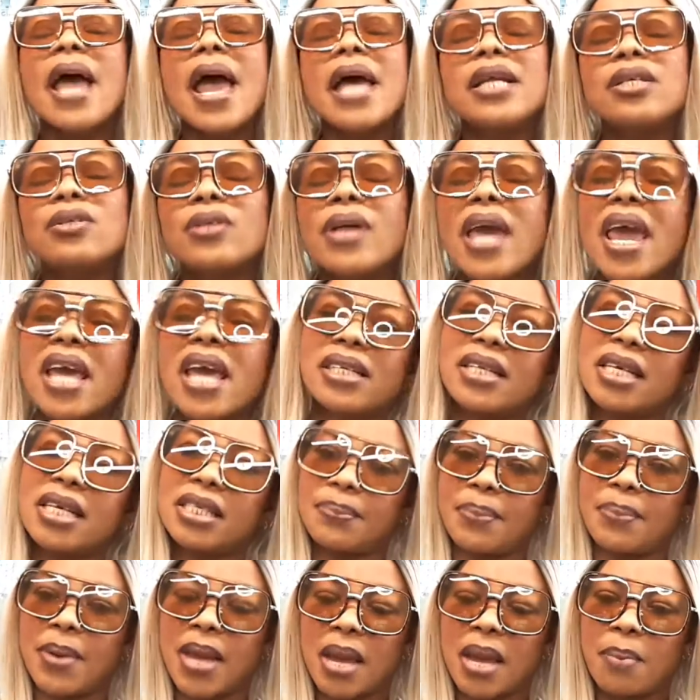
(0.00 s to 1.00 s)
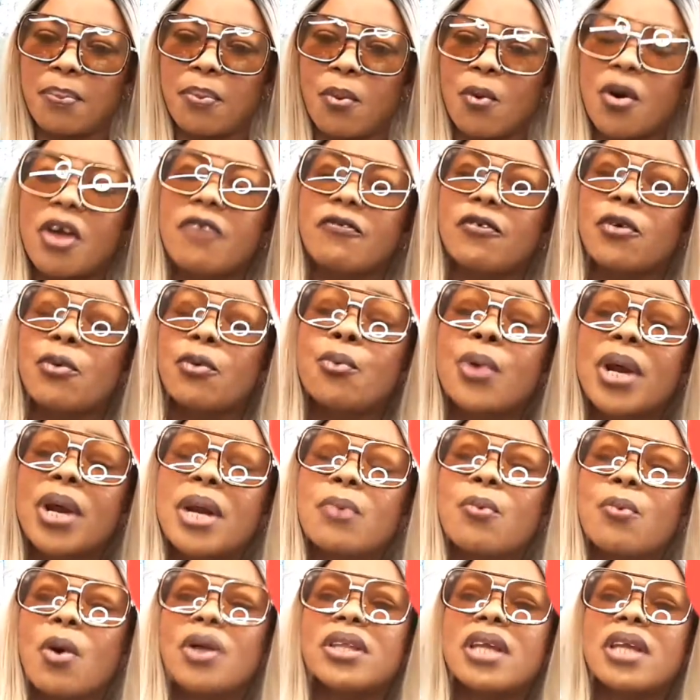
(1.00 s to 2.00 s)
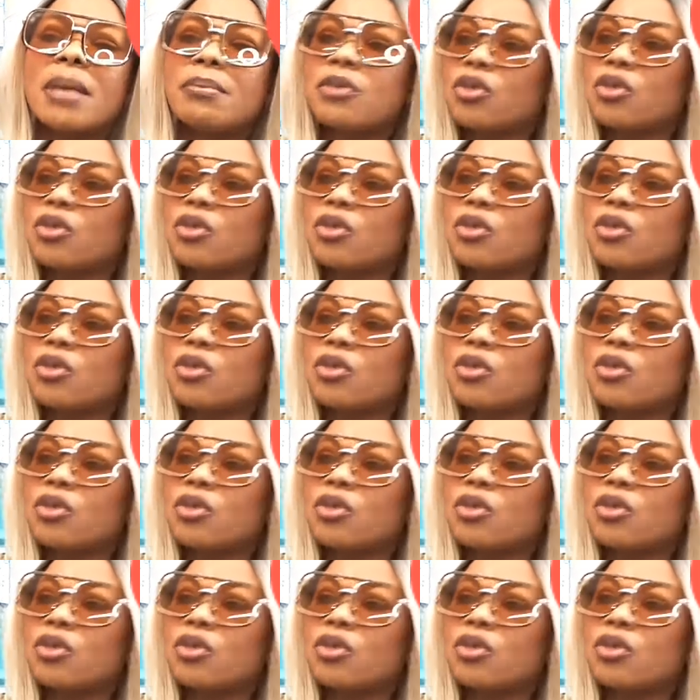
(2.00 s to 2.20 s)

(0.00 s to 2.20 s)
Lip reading: educate these people if you really want them